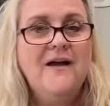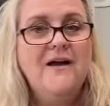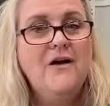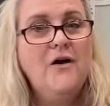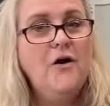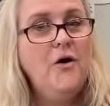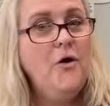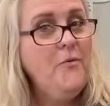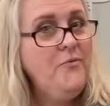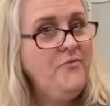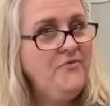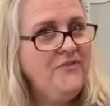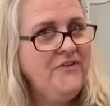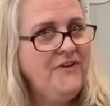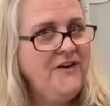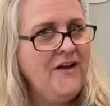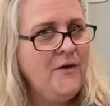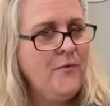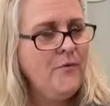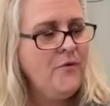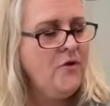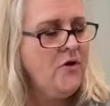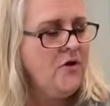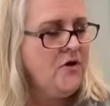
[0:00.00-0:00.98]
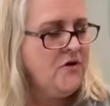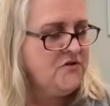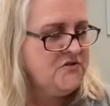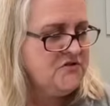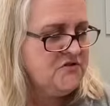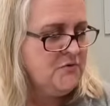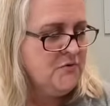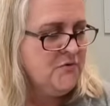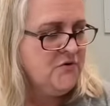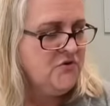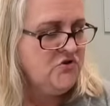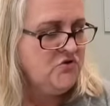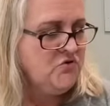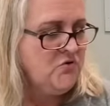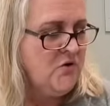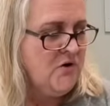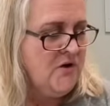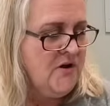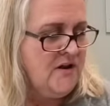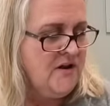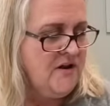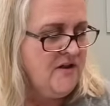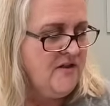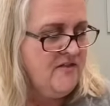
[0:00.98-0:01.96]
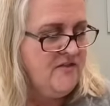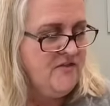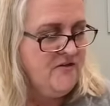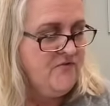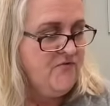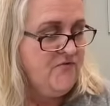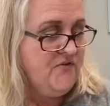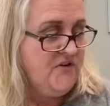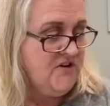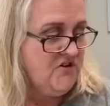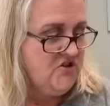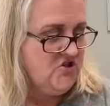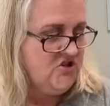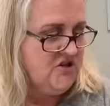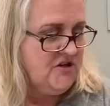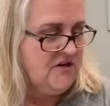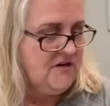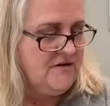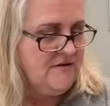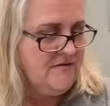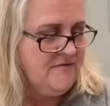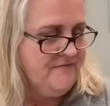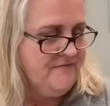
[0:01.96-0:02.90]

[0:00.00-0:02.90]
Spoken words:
Hopefully I will also enjoy the finishing.